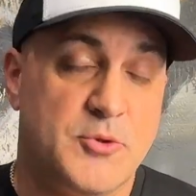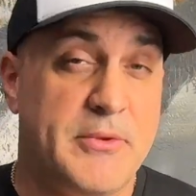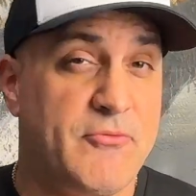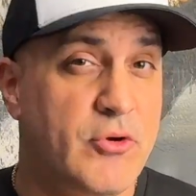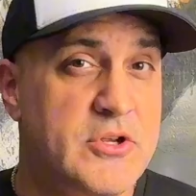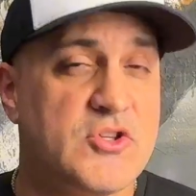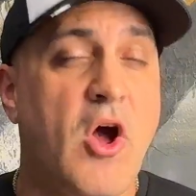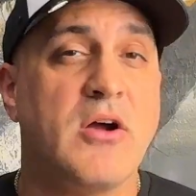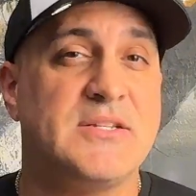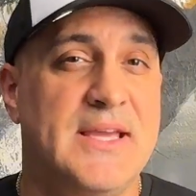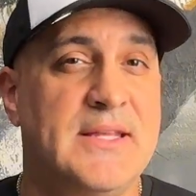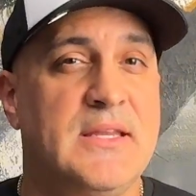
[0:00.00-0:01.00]
So before you
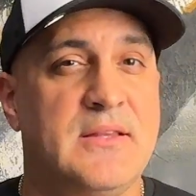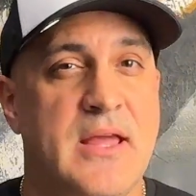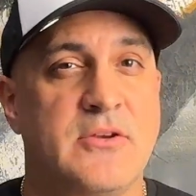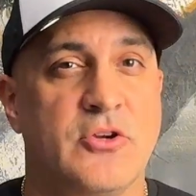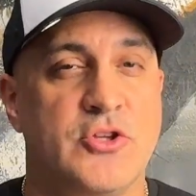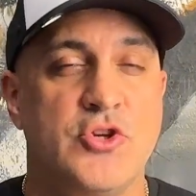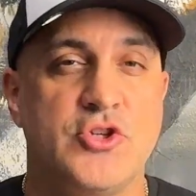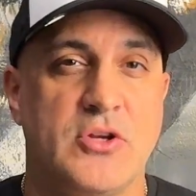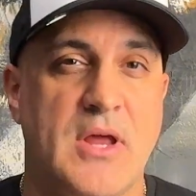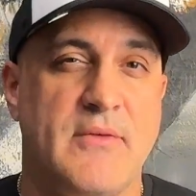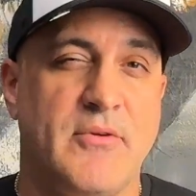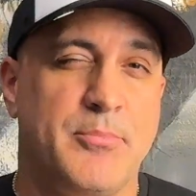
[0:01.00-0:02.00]
talk to any lender, you
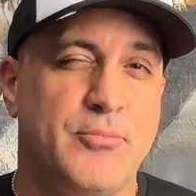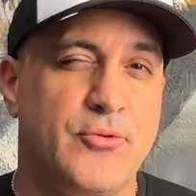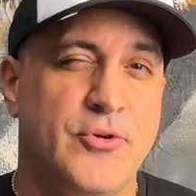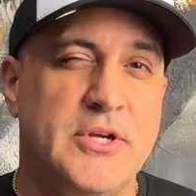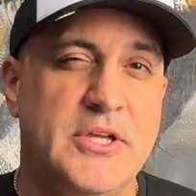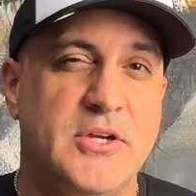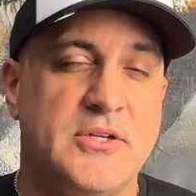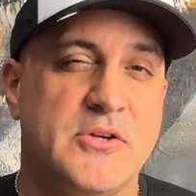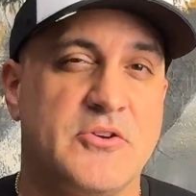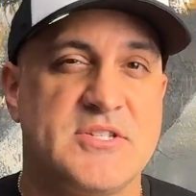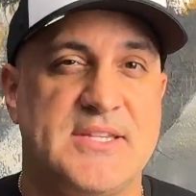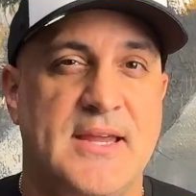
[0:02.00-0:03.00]
should have a pretty good
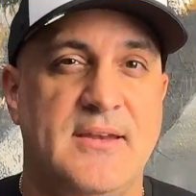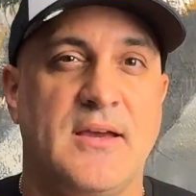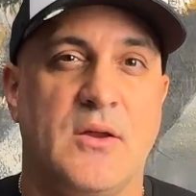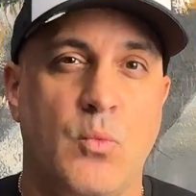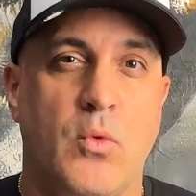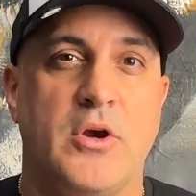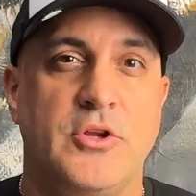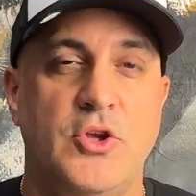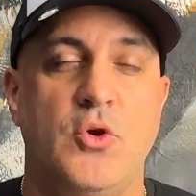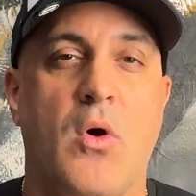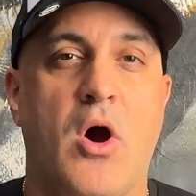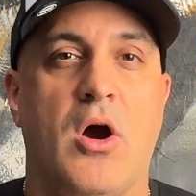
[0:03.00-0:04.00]
understanding on where
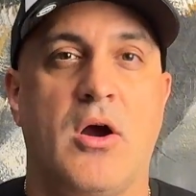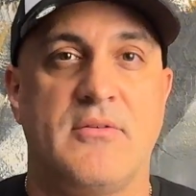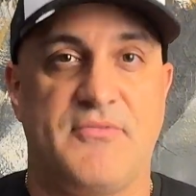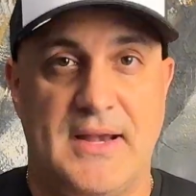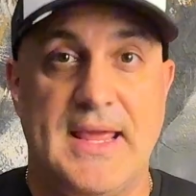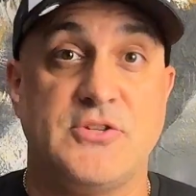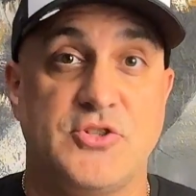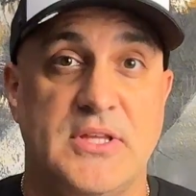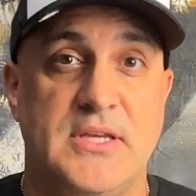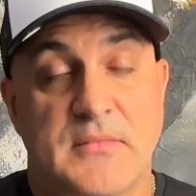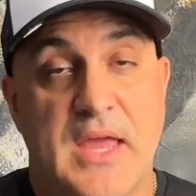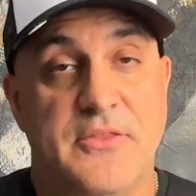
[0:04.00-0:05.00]
you are financially.